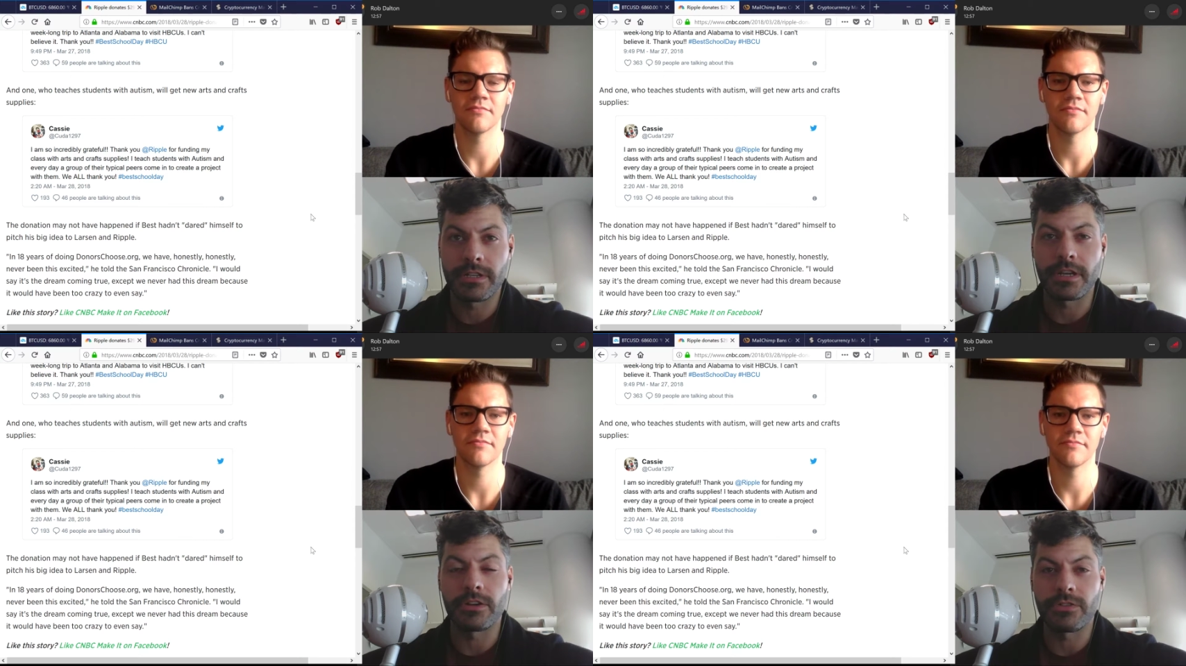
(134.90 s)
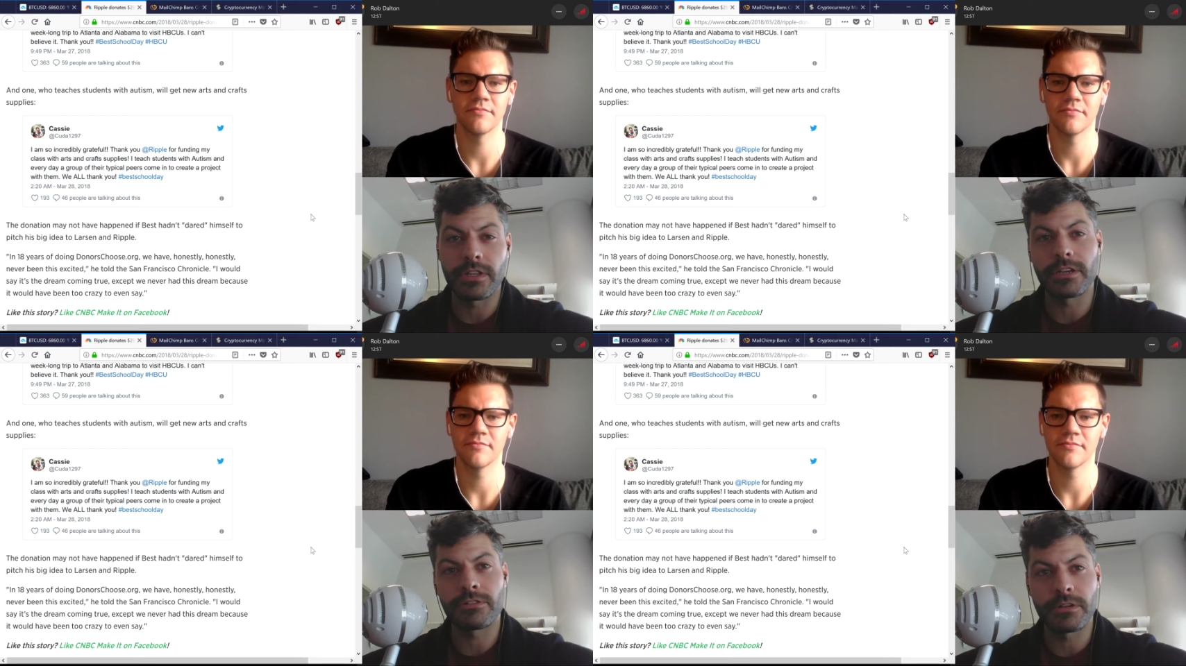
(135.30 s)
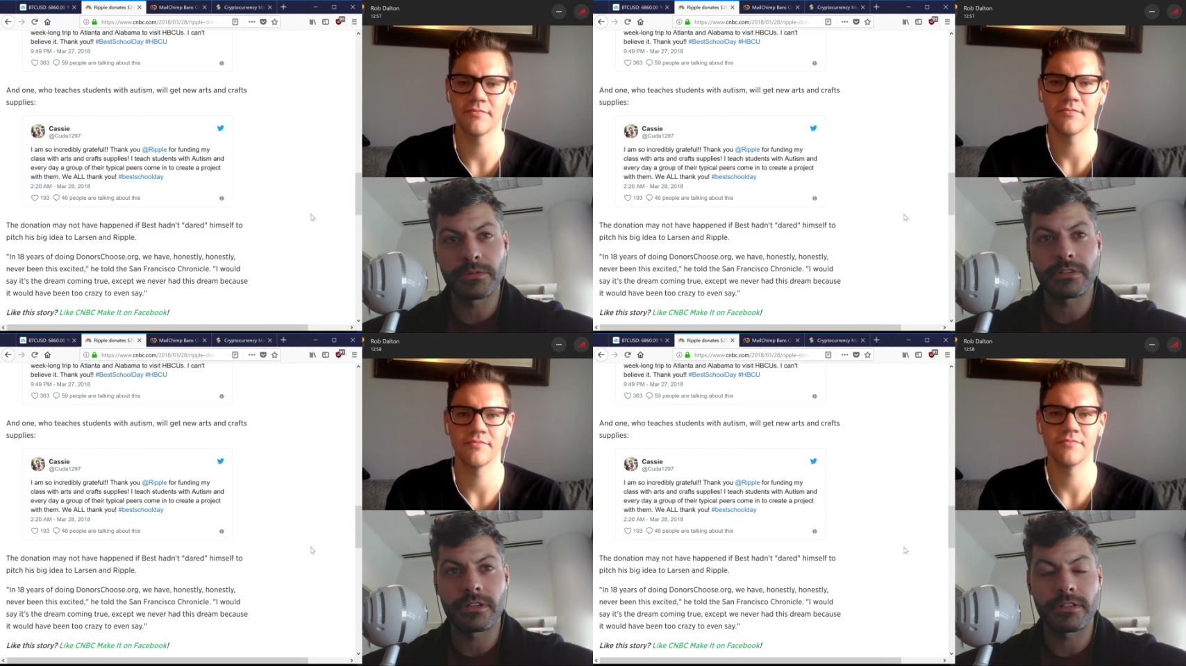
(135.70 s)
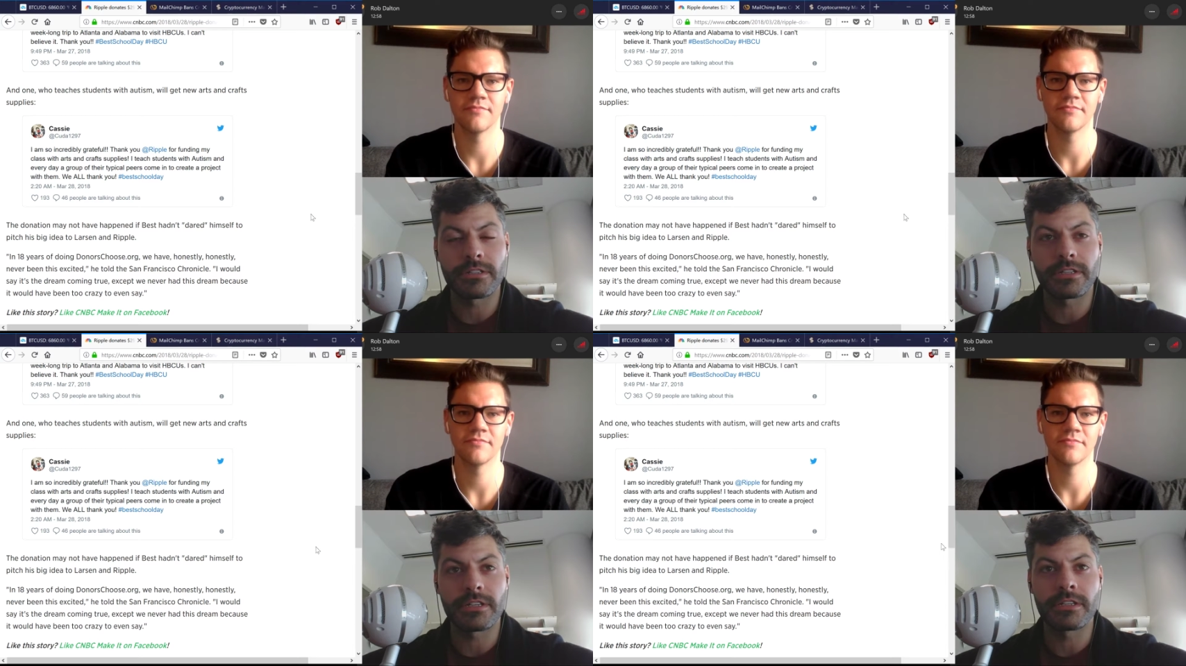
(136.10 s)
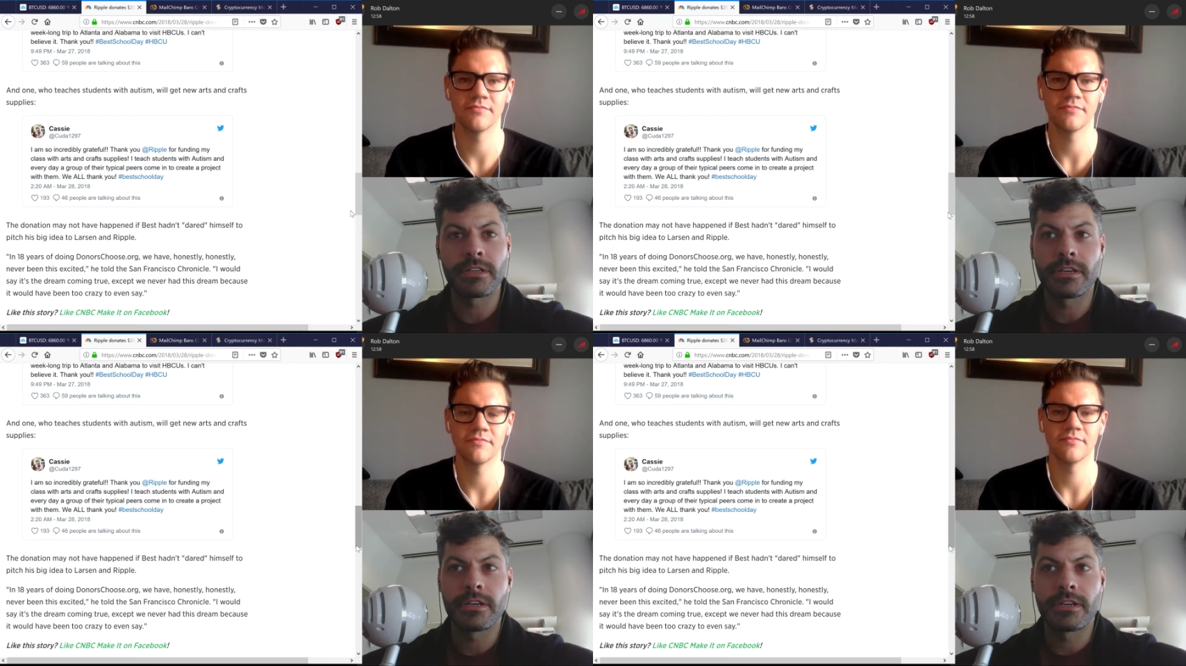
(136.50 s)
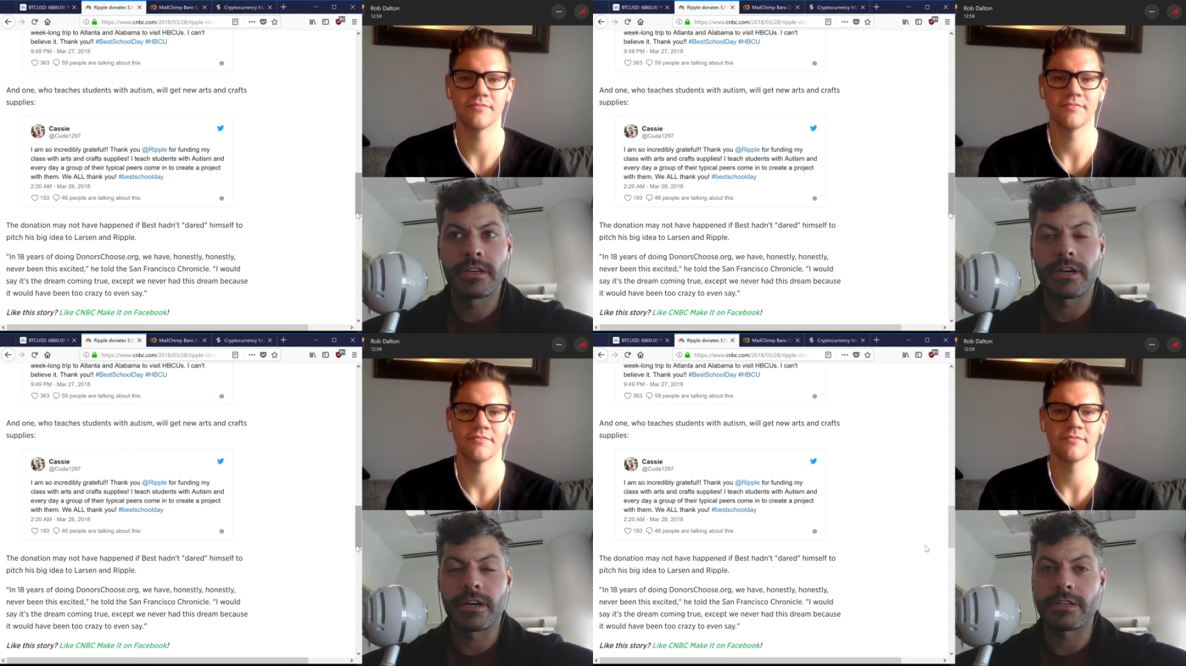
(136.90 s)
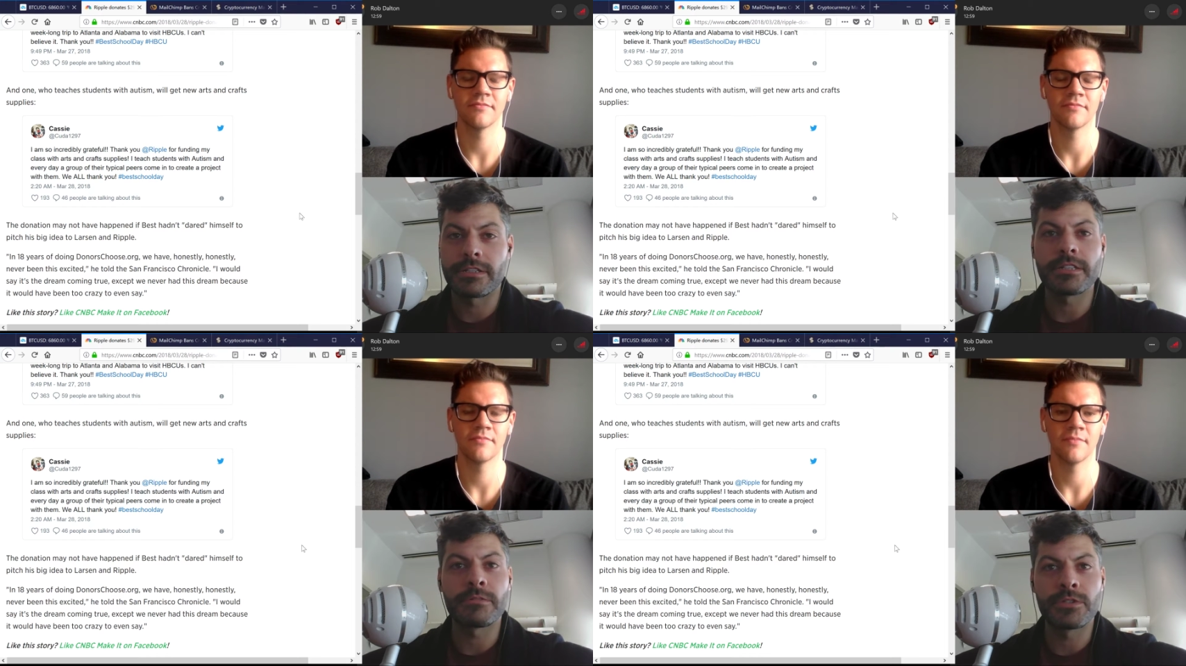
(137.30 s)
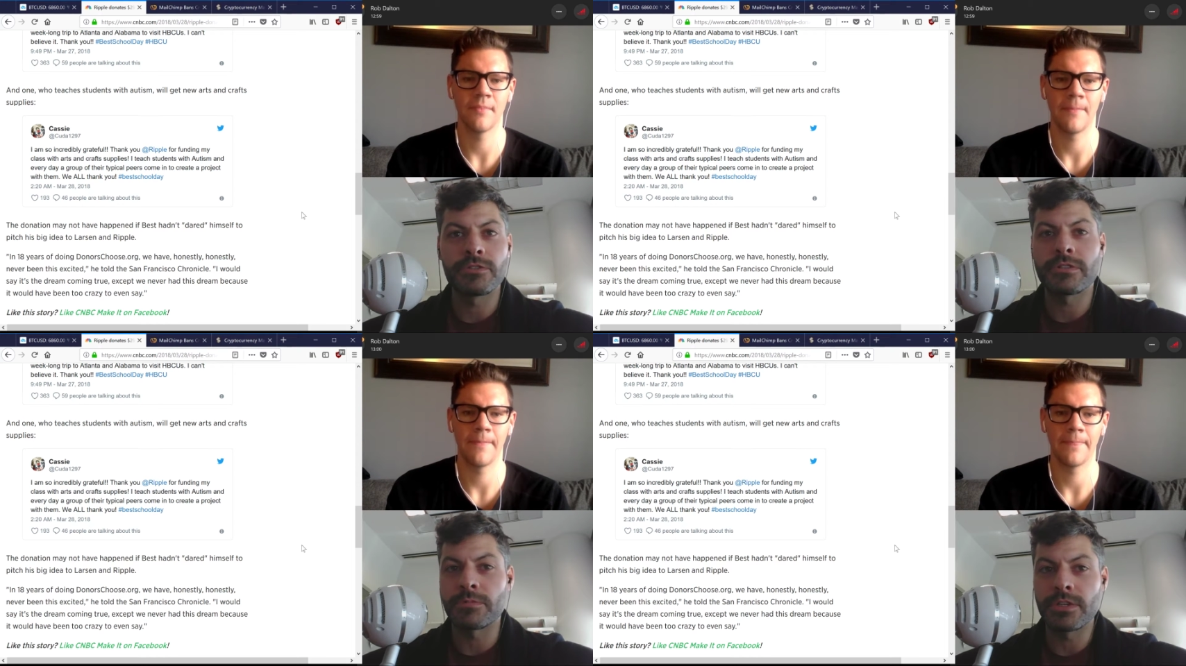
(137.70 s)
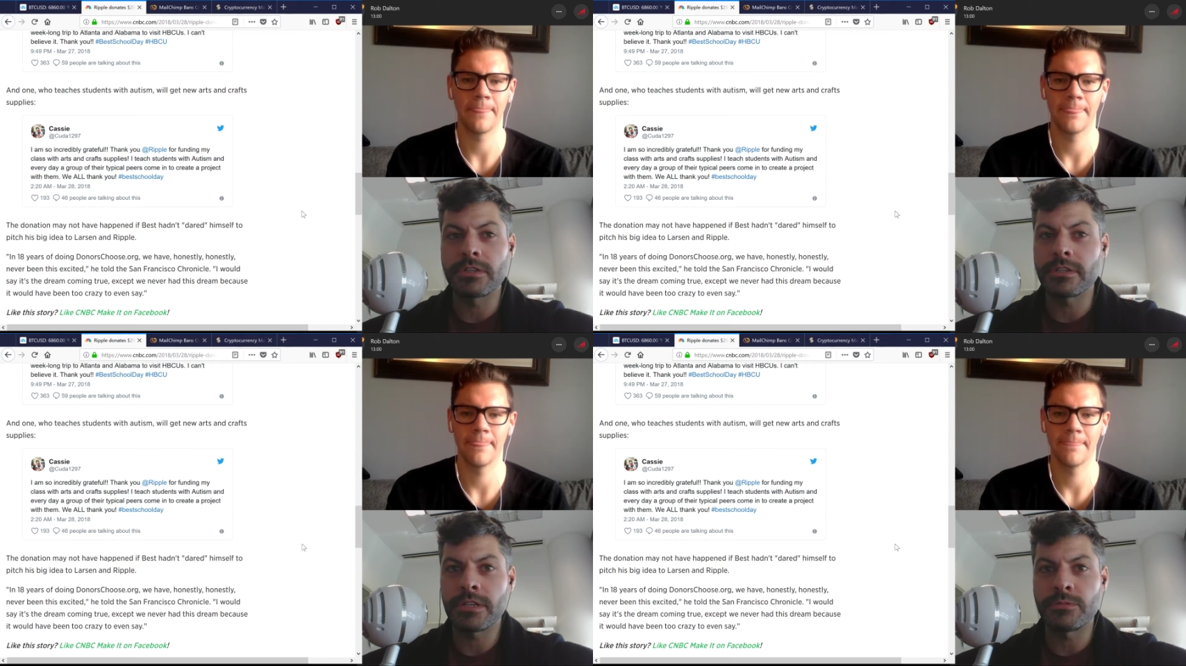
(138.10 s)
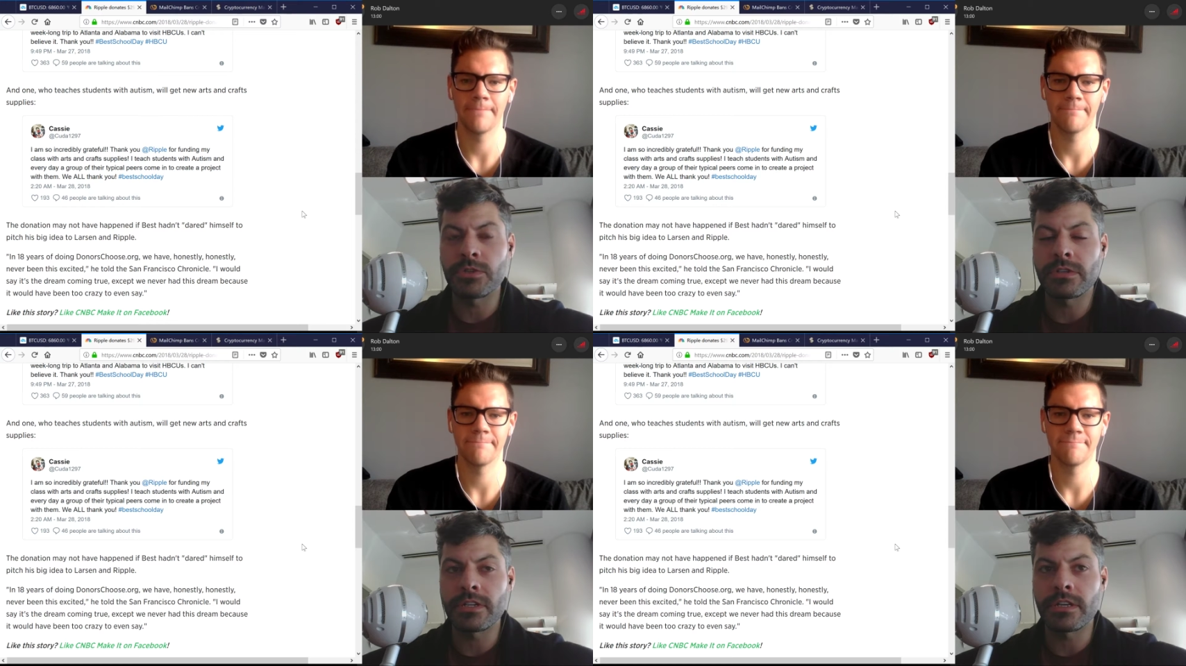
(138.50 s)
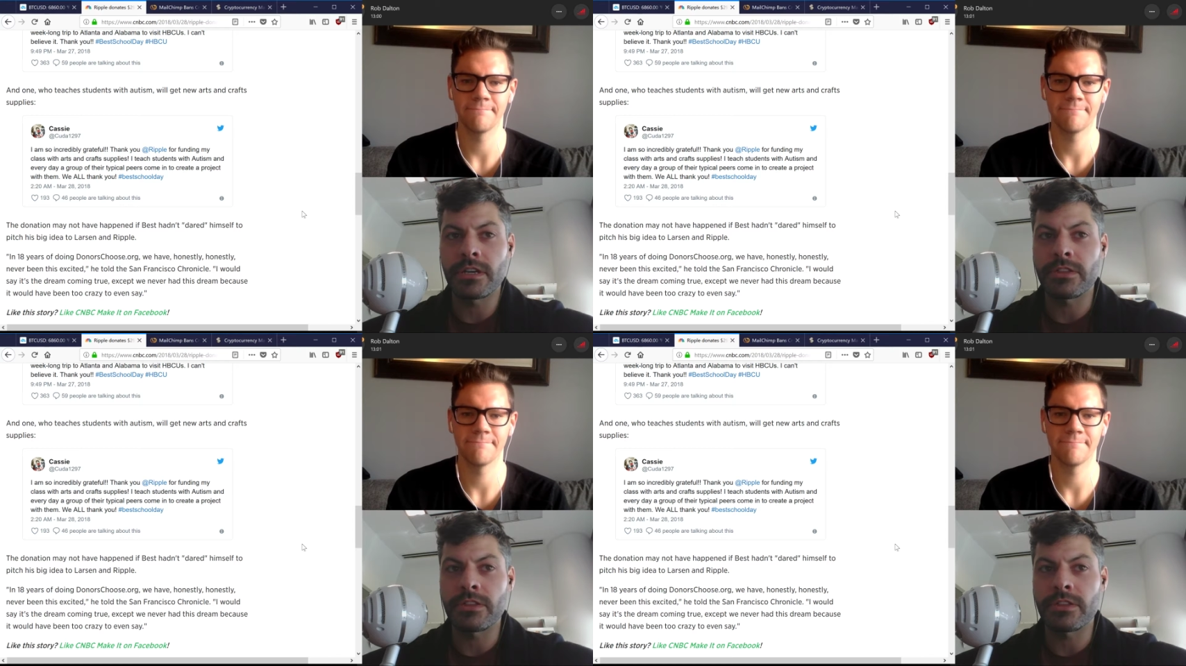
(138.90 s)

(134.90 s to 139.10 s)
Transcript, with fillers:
Speaker 1: not really a cryptocurrency, seeing them do some good in the community,